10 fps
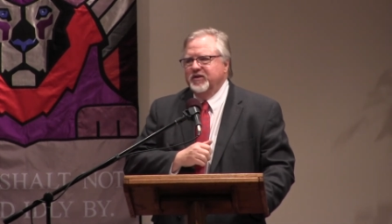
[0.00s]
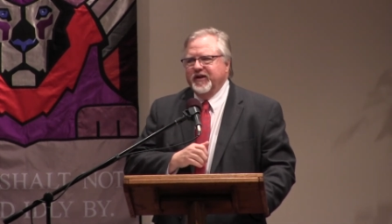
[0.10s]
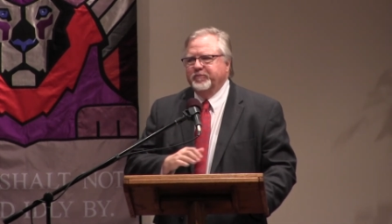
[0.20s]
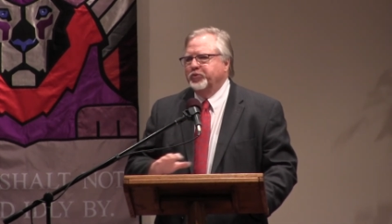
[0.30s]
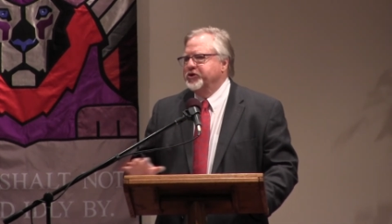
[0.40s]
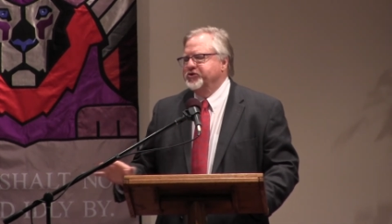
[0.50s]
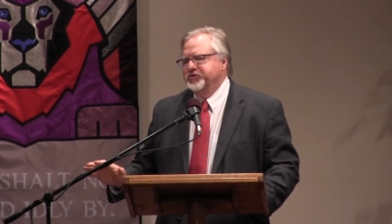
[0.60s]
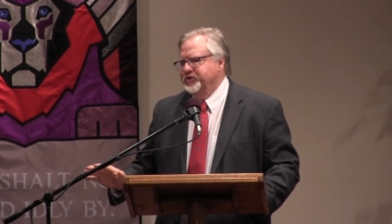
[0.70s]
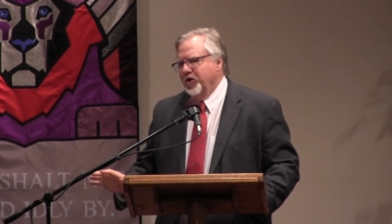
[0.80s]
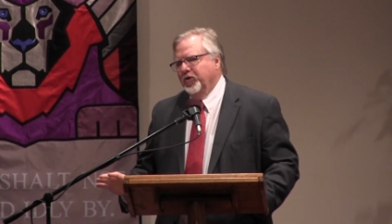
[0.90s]
They have
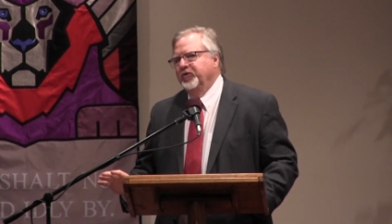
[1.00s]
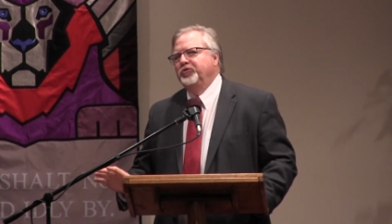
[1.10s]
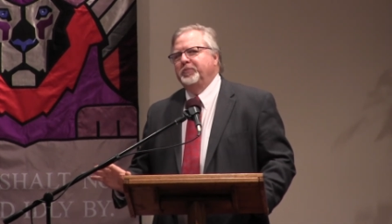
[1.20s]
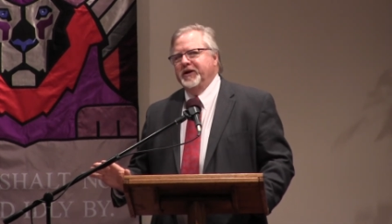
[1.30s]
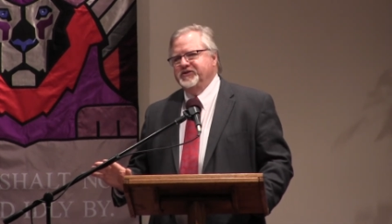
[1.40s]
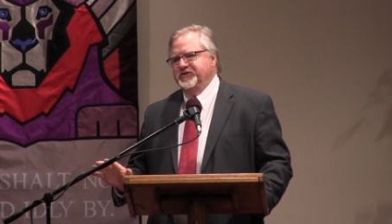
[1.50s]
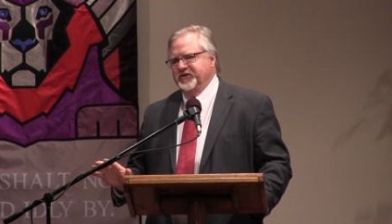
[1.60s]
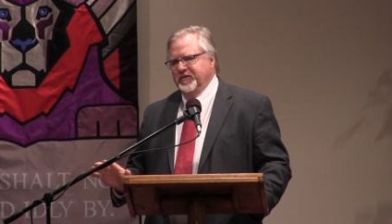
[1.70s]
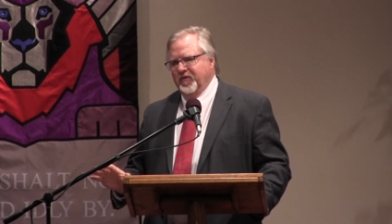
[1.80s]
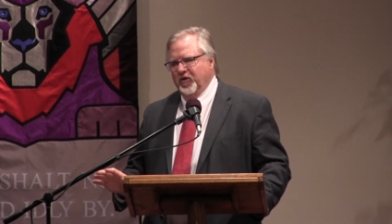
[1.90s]
prisoners in all those places
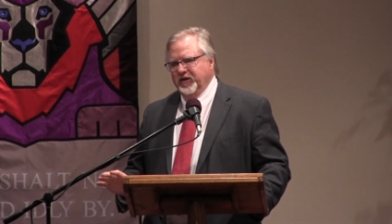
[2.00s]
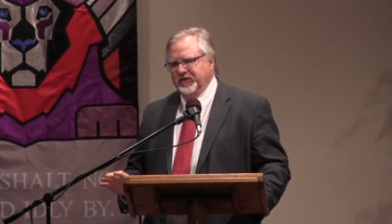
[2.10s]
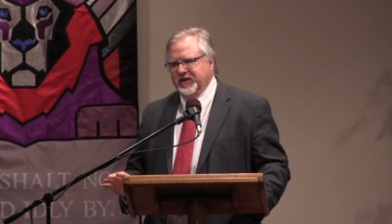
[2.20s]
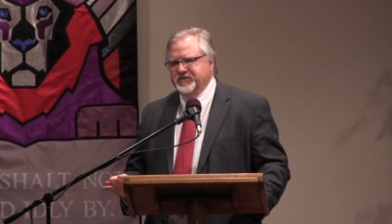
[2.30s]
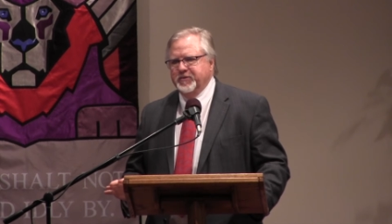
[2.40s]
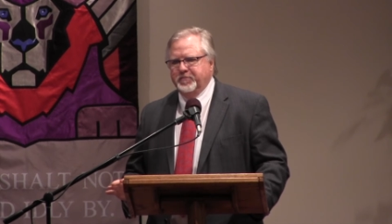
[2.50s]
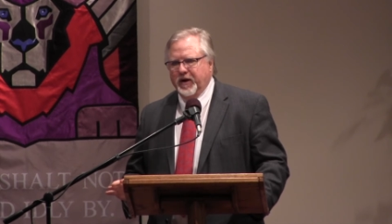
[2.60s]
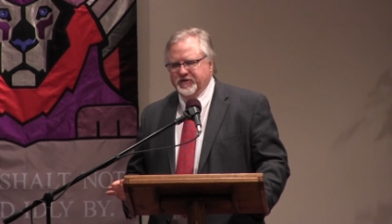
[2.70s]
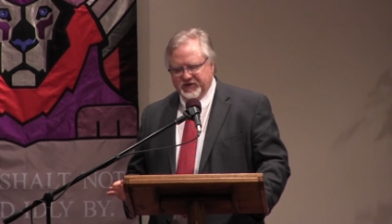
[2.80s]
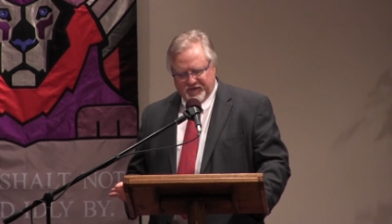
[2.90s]
that have already tested
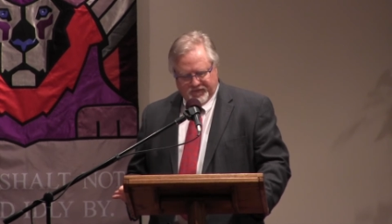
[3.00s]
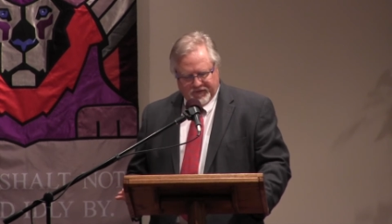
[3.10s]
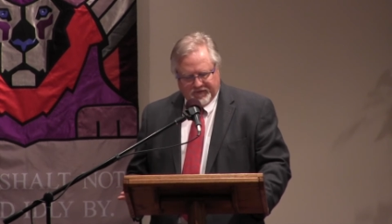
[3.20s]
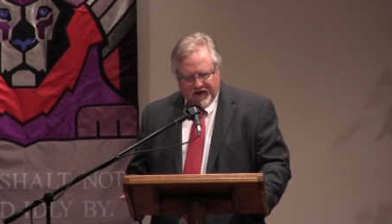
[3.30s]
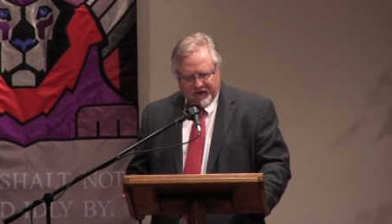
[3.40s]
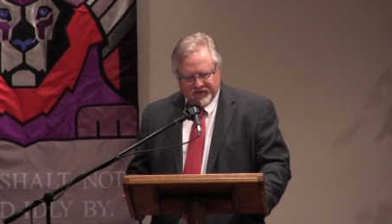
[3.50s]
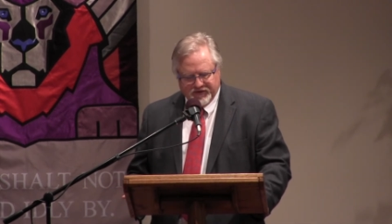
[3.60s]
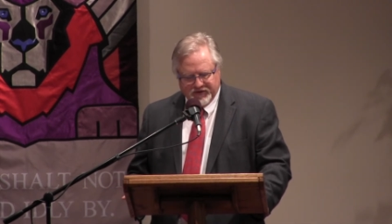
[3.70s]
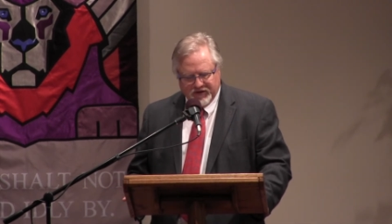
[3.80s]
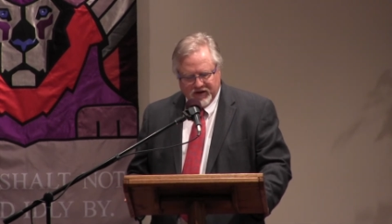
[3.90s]
positive for the
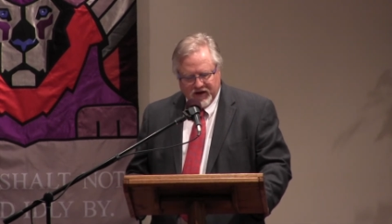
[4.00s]
virus.